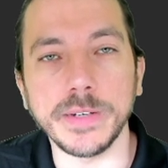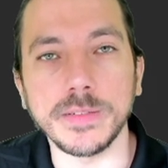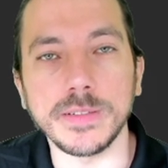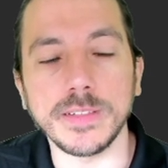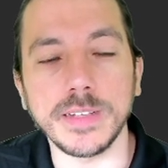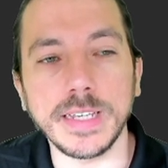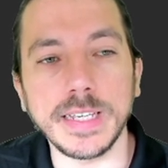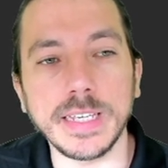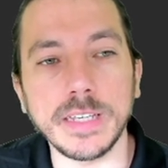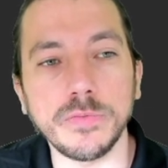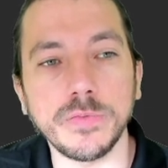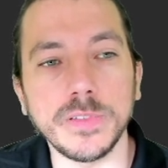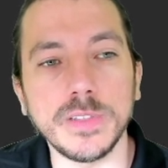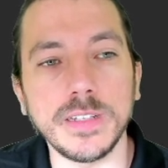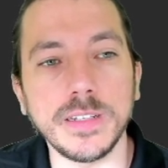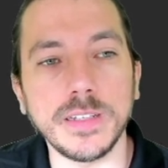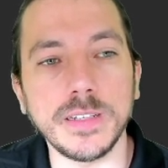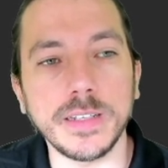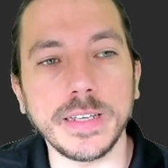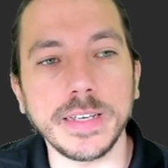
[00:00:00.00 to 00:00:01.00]
if they
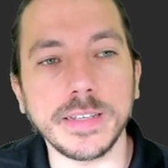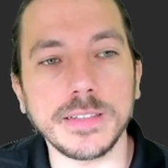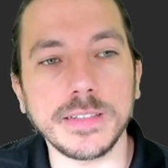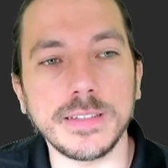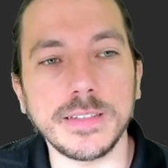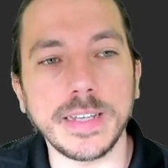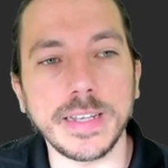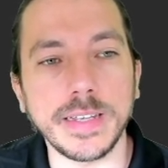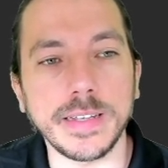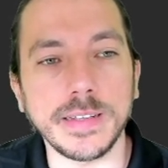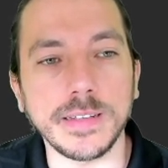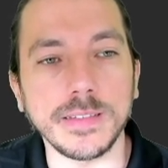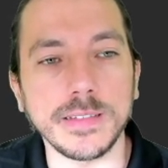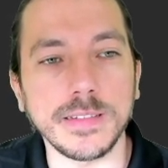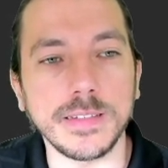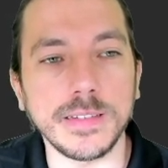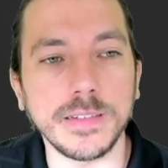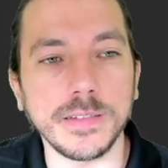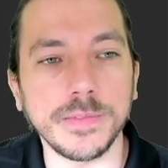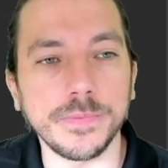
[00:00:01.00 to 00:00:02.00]
extend
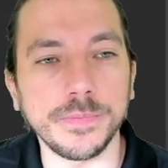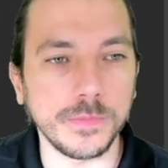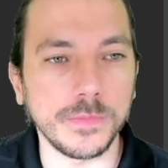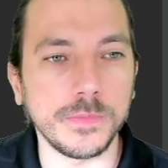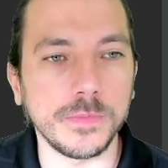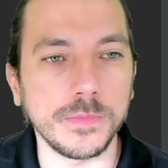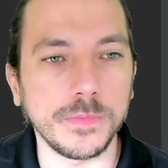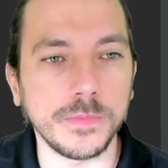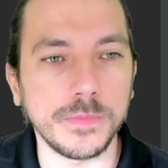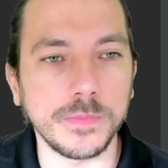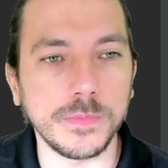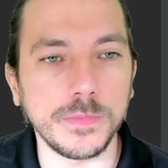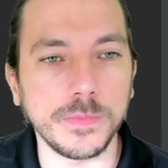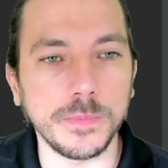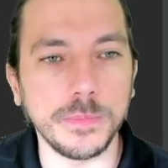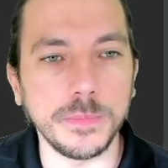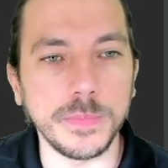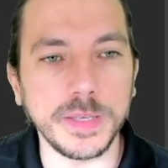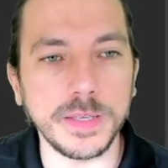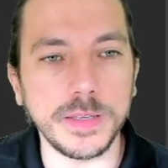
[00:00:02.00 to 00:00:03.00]

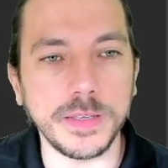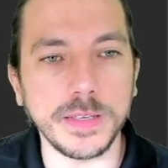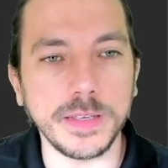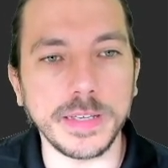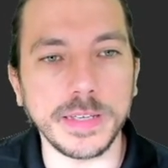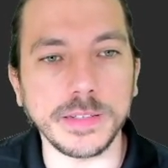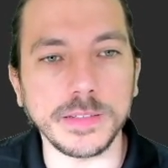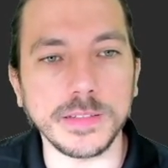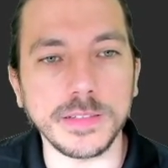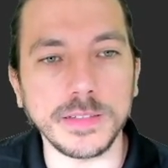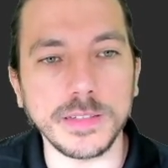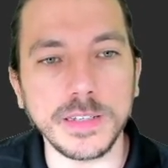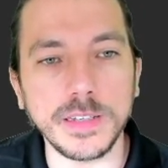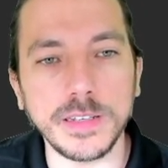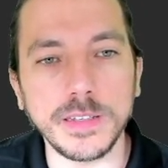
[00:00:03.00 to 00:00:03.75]
B and C?